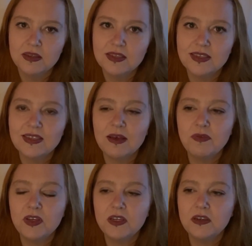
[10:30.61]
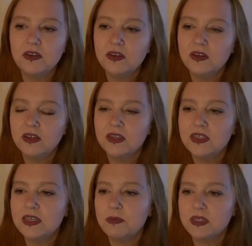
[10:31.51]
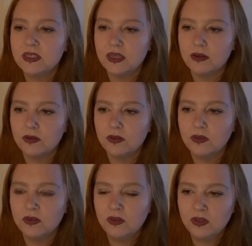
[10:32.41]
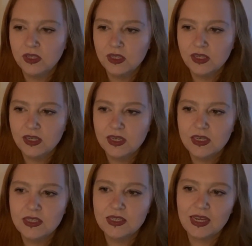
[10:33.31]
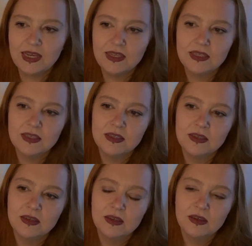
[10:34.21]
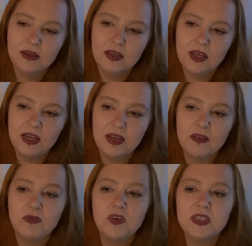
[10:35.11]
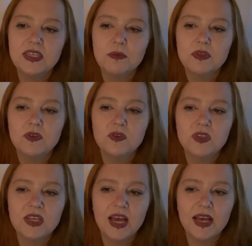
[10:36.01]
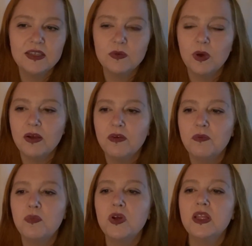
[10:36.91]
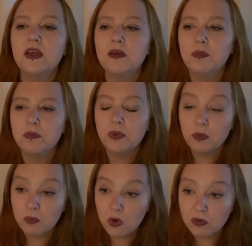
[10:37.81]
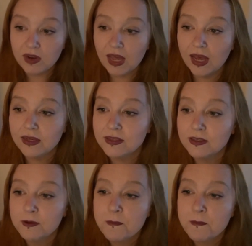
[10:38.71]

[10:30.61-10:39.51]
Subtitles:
7, deeper still. 6, you can hear the footsteps on your stairs, aware of breathing being more relaxed.